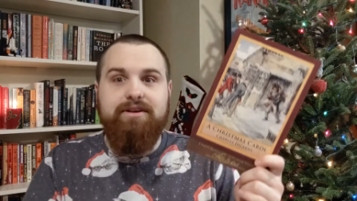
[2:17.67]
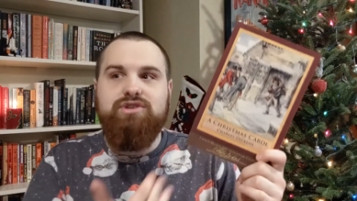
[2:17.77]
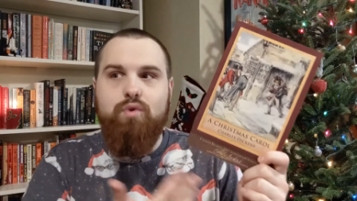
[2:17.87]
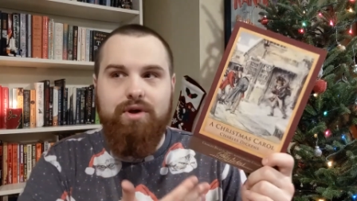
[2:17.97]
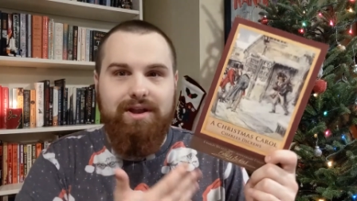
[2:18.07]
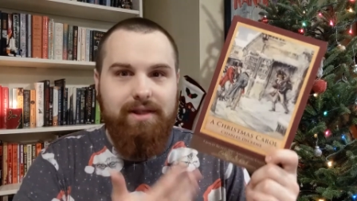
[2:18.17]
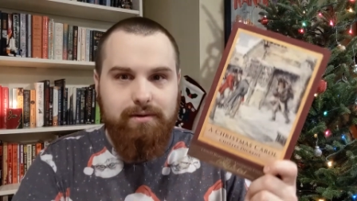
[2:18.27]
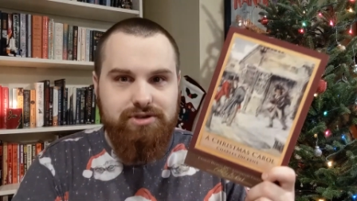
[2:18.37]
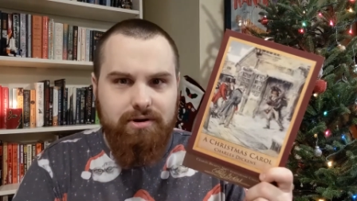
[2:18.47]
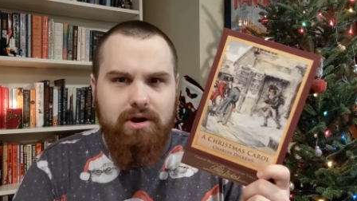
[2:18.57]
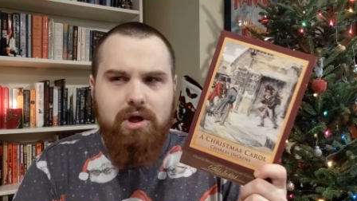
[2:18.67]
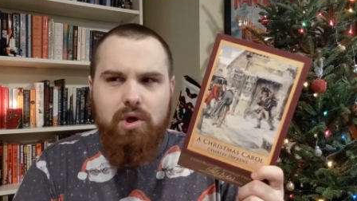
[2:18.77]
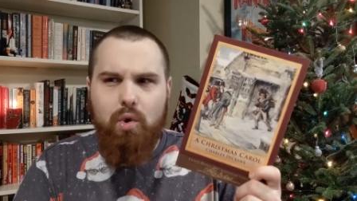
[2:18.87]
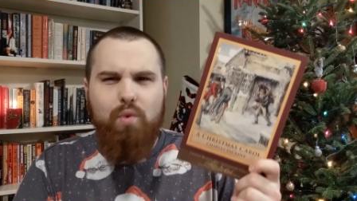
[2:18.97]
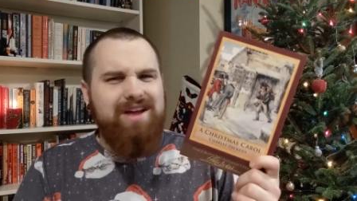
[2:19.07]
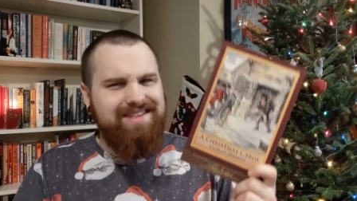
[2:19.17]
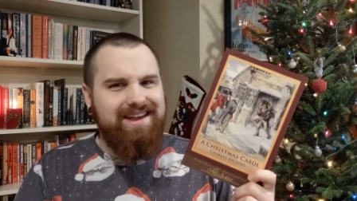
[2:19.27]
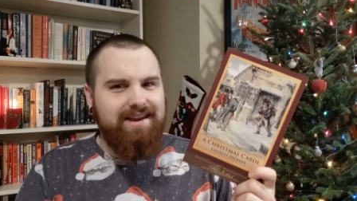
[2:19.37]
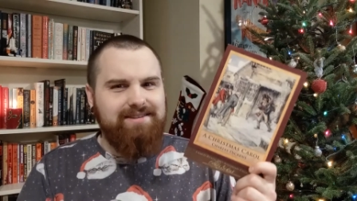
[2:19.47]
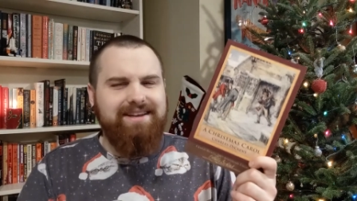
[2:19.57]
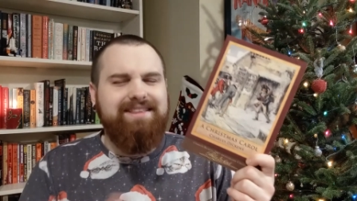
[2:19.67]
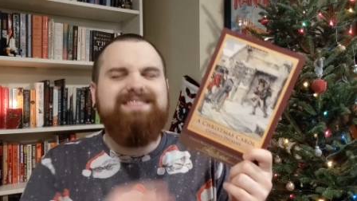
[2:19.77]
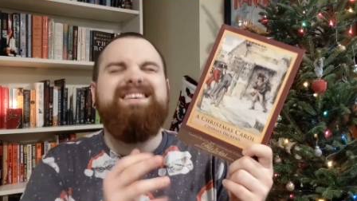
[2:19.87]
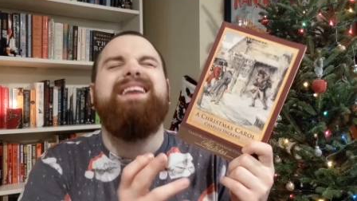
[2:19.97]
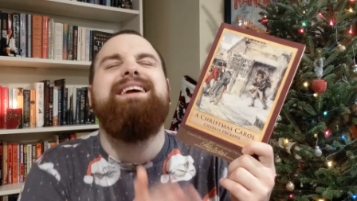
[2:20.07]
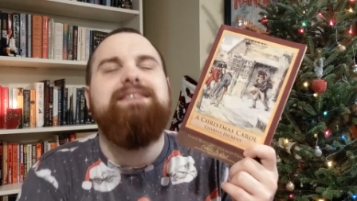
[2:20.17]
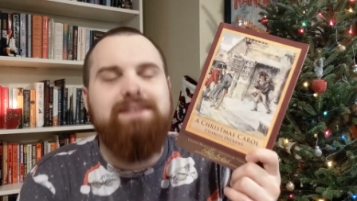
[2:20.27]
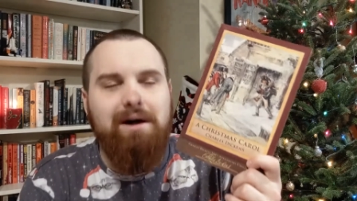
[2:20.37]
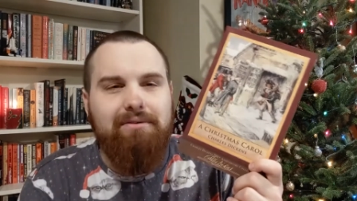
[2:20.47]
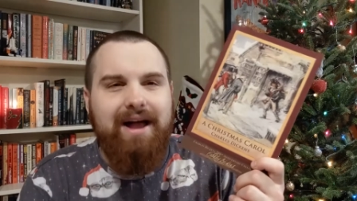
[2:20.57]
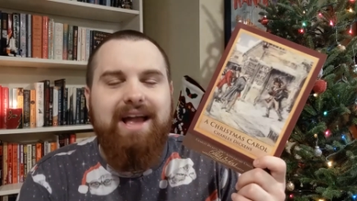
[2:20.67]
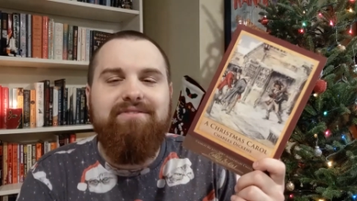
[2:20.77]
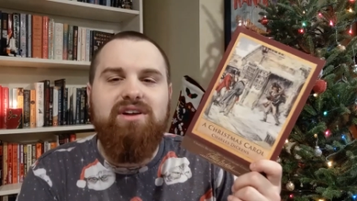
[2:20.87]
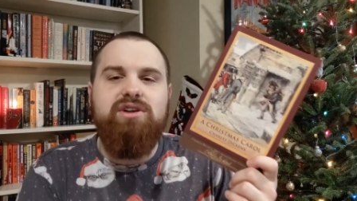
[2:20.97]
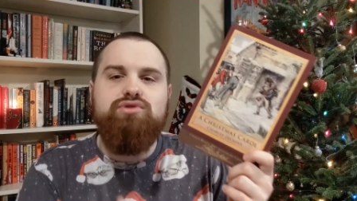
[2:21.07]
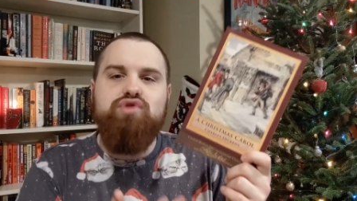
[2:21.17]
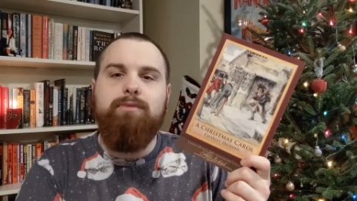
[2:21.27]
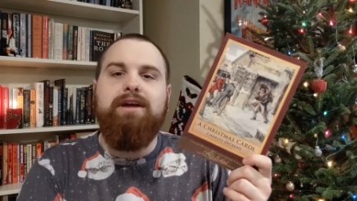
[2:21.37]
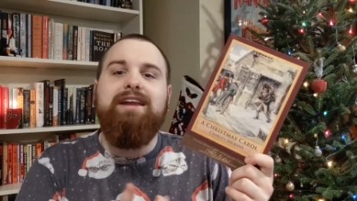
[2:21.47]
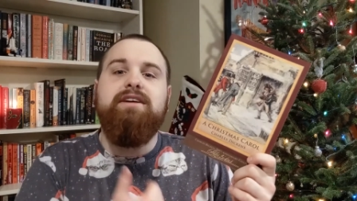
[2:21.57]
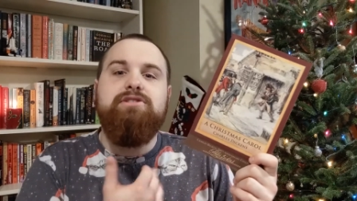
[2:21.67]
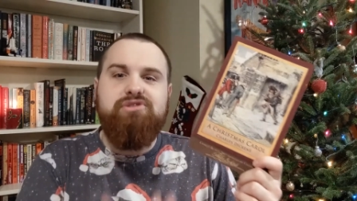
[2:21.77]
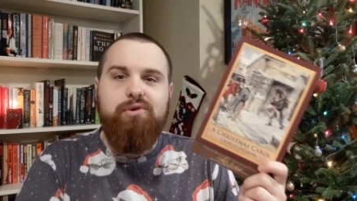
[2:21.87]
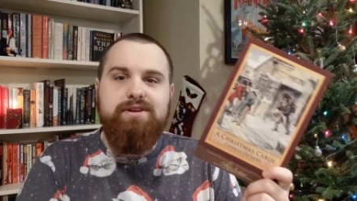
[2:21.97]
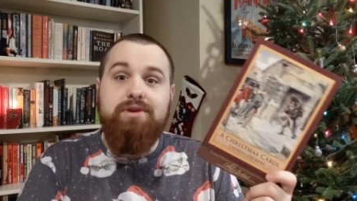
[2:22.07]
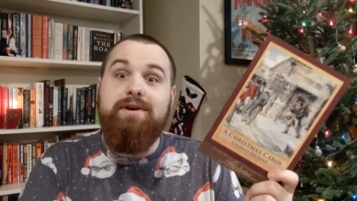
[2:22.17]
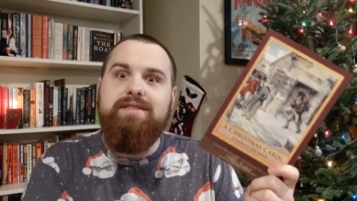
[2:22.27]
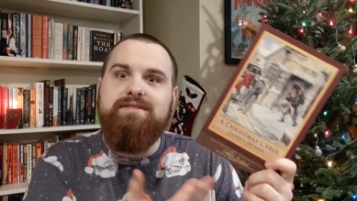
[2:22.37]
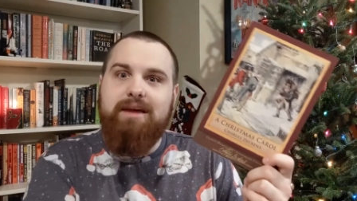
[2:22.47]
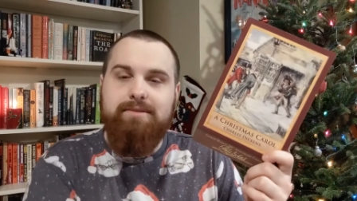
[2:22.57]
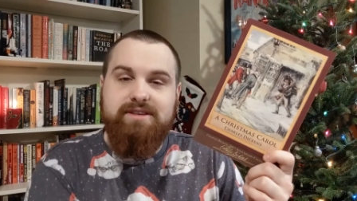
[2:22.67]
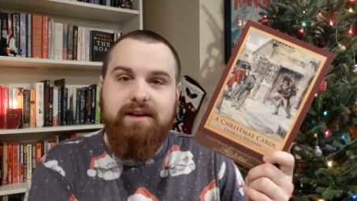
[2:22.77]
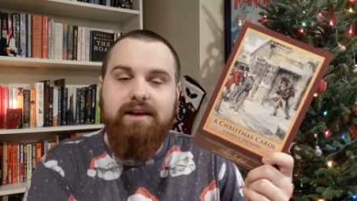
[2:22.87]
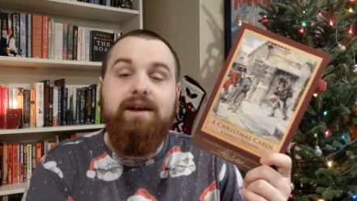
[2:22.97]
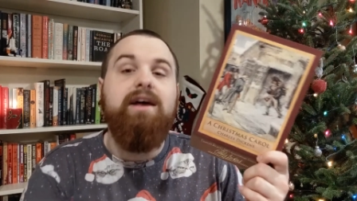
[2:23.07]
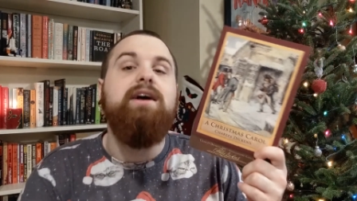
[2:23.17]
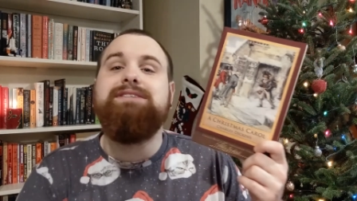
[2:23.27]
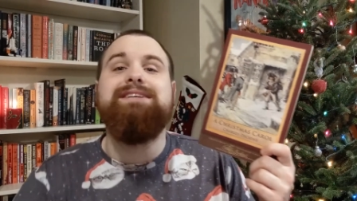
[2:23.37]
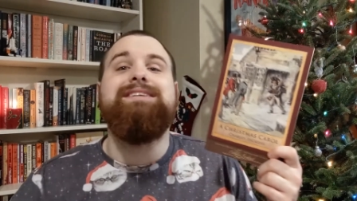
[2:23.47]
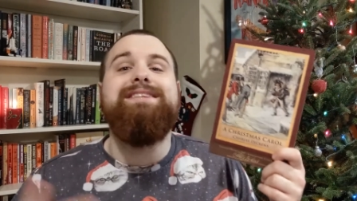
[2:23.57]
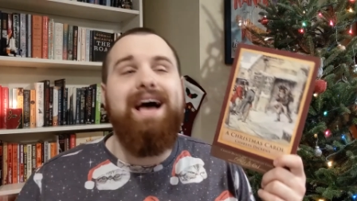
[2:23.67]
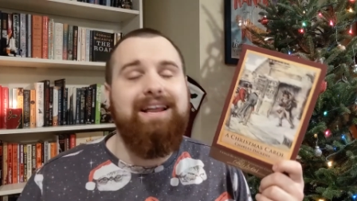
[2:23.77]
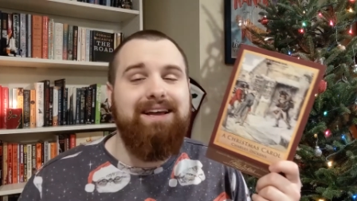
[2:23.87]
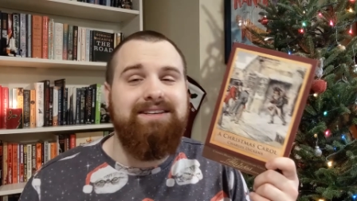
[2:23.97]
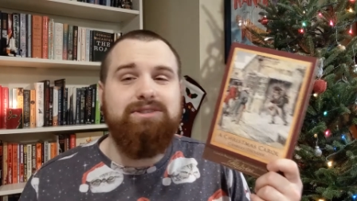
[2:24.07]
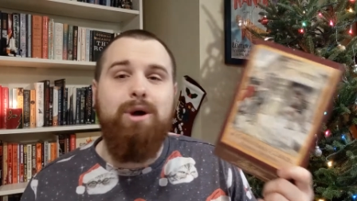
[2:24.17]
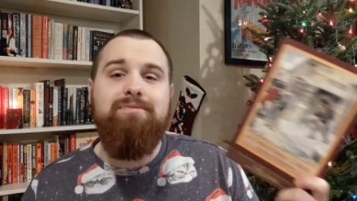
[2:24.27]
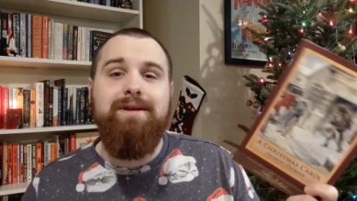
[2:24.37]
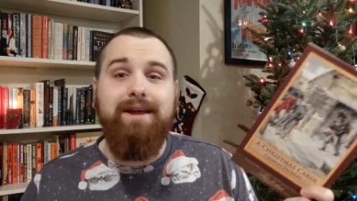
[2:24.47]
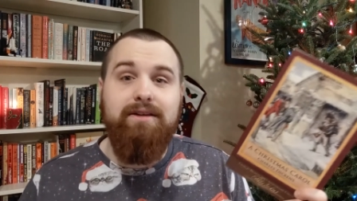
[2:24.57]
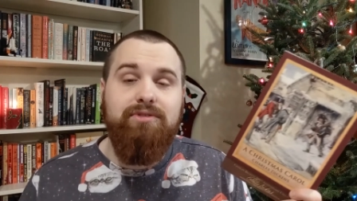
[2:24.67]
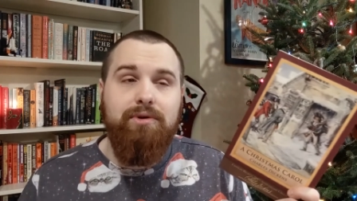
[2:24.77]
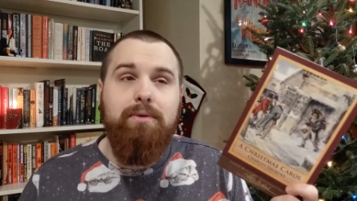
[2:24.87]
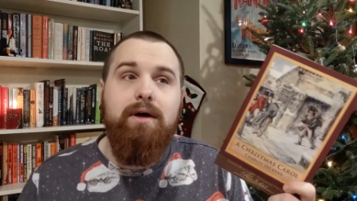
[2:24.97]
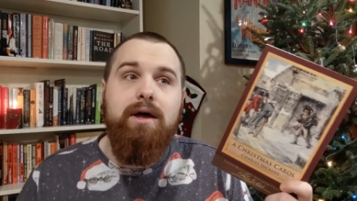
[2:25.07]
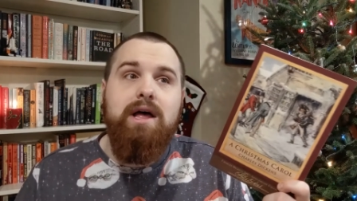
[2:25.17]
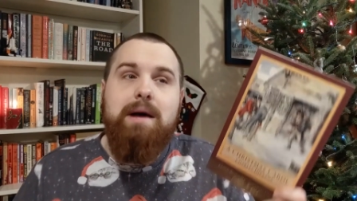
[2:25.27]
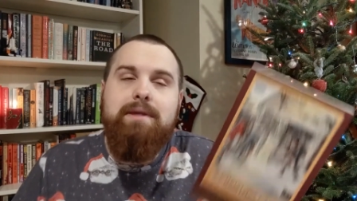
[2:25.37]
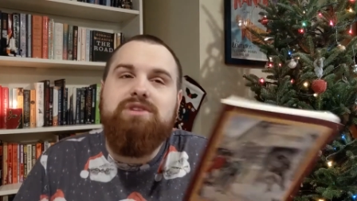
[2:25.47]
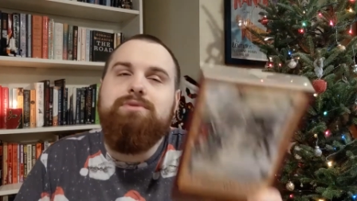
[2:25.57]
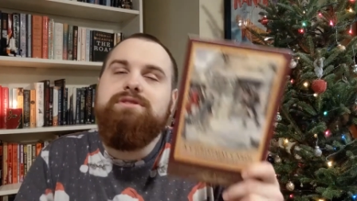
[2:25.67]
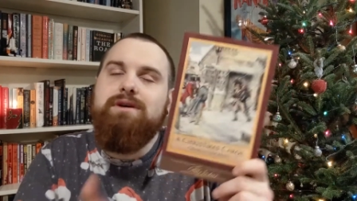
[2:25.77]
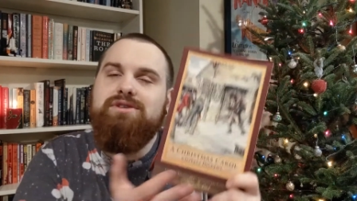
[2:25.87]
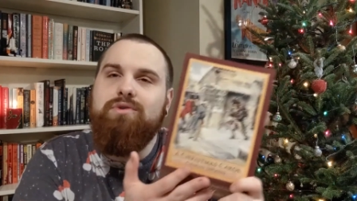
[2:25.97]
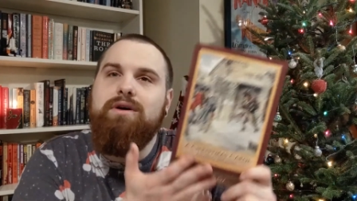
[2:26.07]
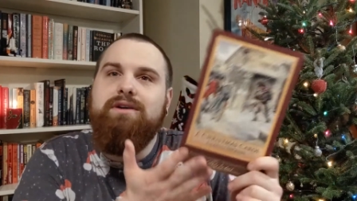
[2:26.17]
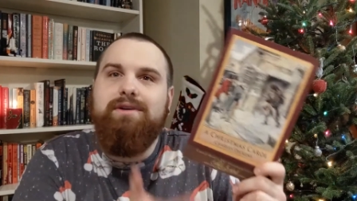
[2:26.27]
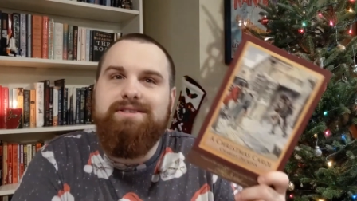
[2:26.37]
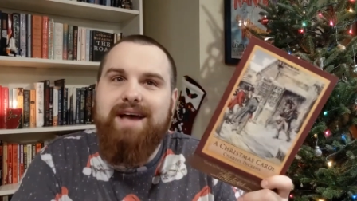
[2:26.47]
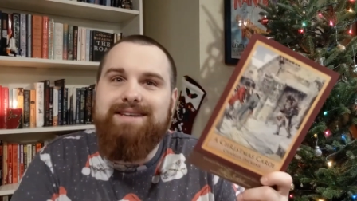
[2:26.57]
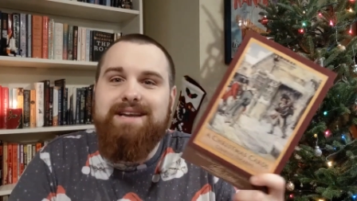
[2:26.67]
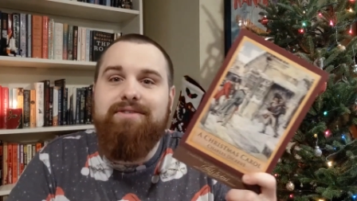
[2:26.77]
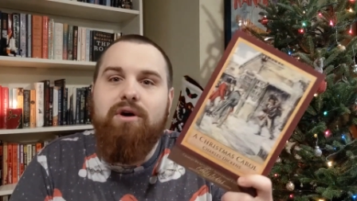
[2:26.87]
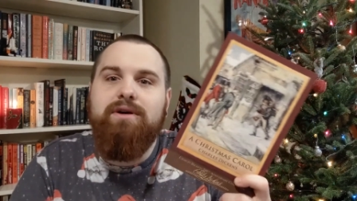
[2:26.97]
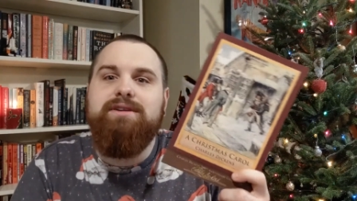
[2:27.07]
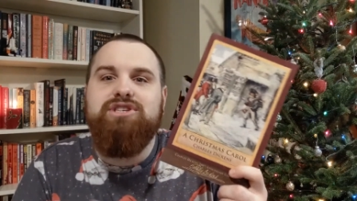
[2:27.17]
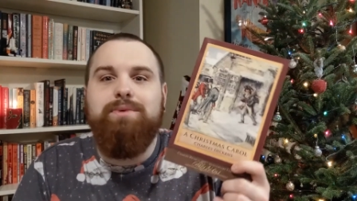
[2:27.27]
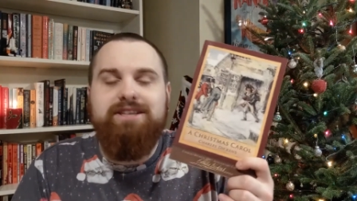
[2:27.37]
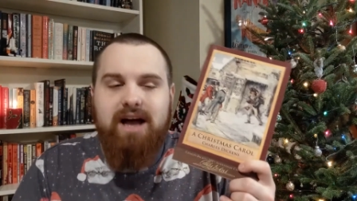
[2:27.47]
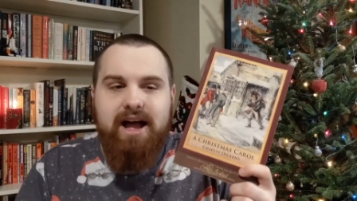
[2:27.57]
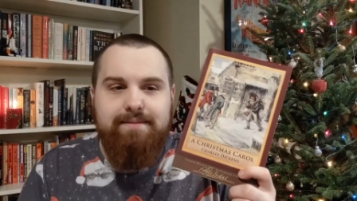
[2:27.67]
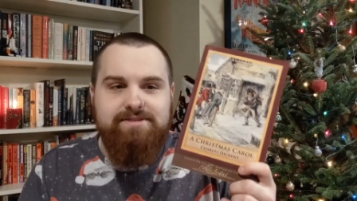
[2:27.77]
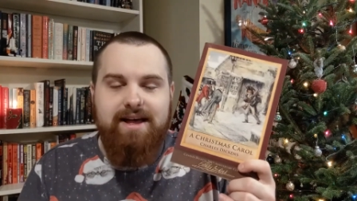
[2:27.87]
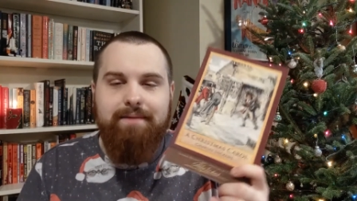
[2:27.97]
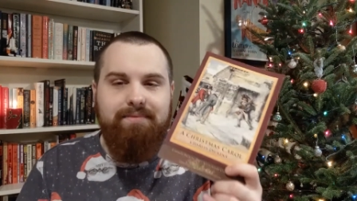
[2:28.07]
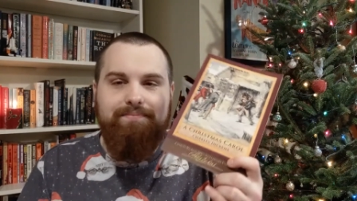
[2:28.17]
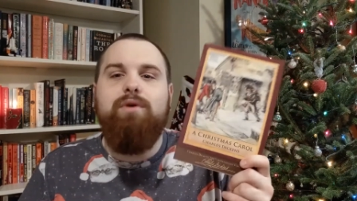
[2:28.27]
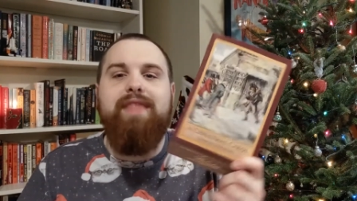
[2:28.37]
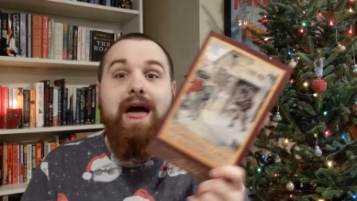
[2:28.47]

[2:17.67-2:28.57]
this is Victorian literature, or I think it is. Like the setting itself, I have trouble getting into stories that are in this type of setting just because the dialect is hard for me to get into. This one's so short, so concise, and I've heard it so many times that it's